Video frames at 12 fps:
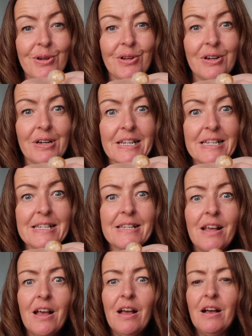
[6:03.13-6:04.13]
nice.
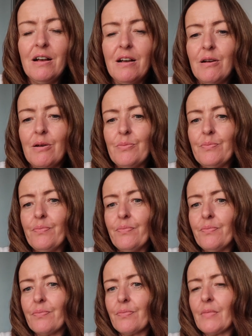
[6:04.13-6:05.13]

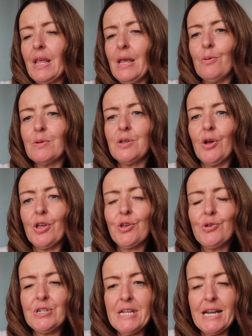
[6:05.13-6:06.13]
It was like
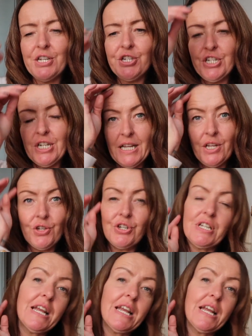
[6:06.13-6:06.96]
good energy.